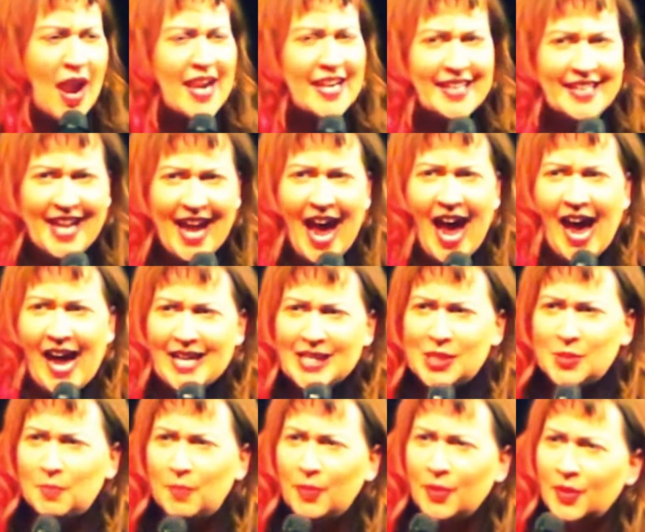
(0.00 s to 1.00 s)
right,
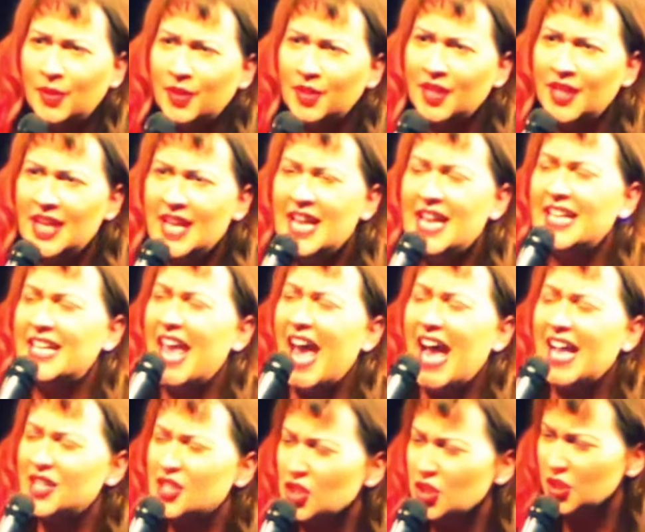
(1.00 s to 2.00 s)
cats.
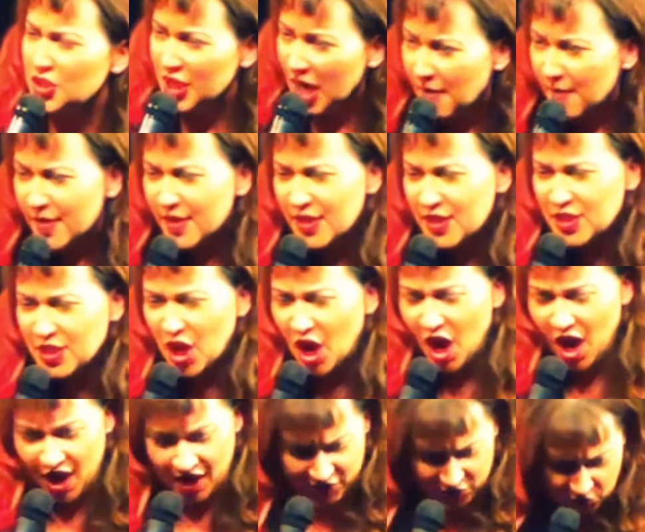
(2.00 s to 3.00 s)
cats are dumber than
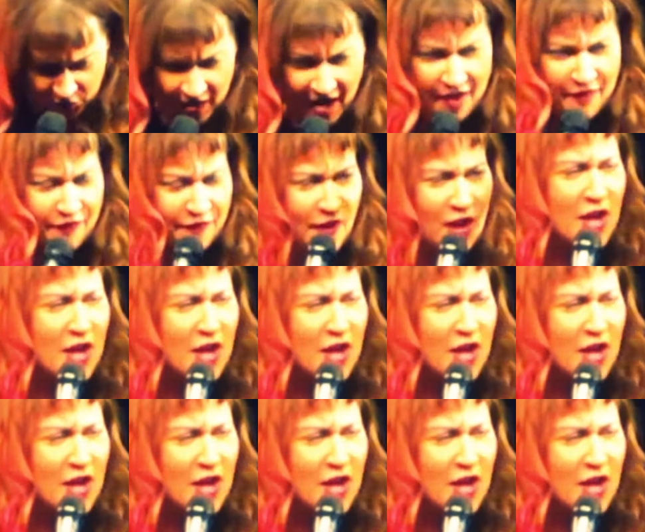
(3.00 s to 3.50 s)
dogs. We're not